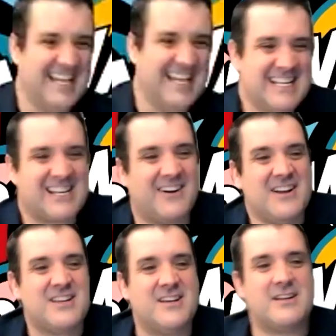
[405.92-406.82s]
So
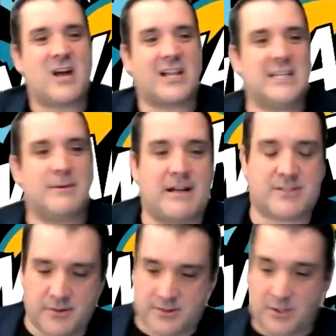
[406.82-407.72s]
you, you talked a little bit about
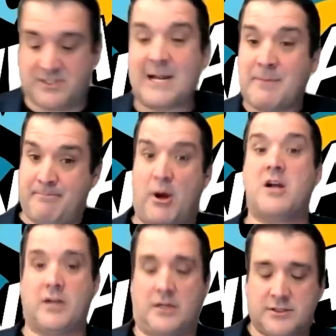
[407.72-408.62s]
so so set up that
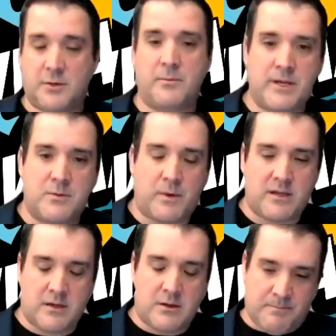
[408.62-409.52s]
bunker. So when
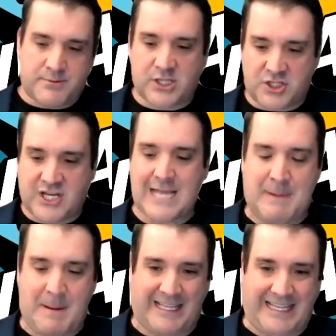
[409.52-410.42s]
when you suggest
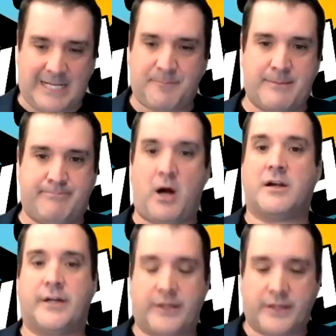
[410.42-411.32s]
people to set up the
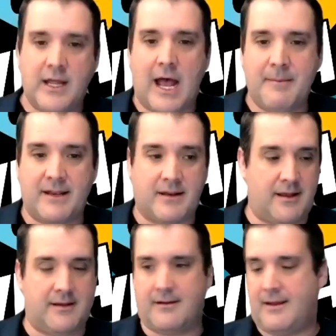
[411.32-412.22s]
bunker, I mean,
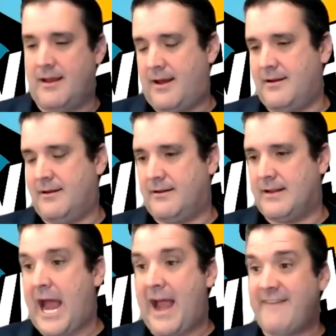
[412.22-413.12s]
and and
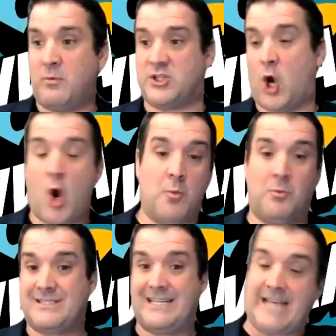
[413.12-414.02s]
not everyone's home
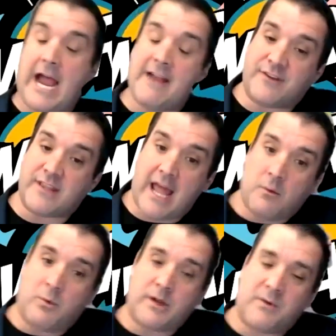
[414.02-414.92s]
was designed for that.
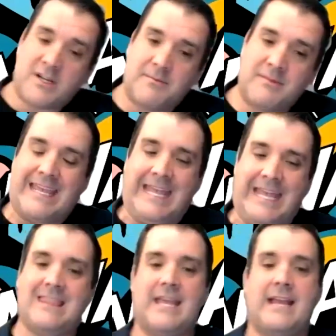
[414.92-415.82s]
What were some of the
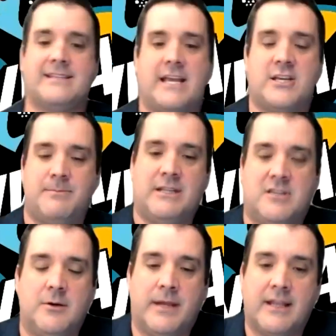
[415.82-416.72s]
key things they should be
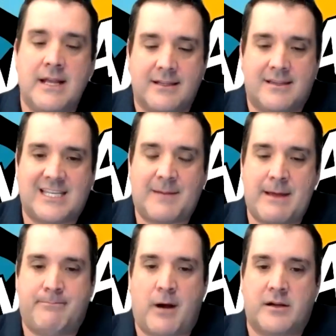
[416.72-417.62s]
doing to set up
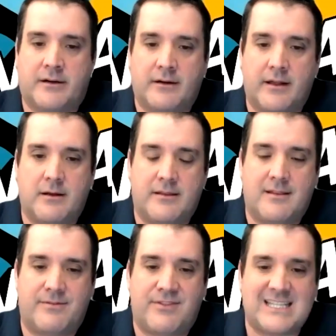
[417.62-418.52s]
that bunker, like uh,
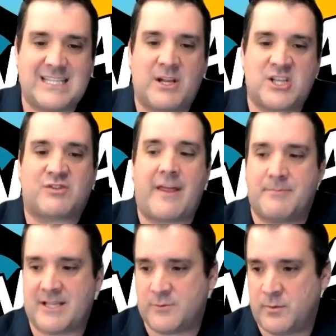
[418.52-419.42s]
things they want to surround
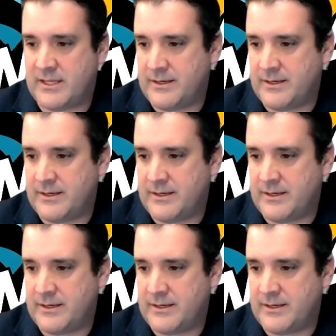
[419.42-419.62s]
themselves with?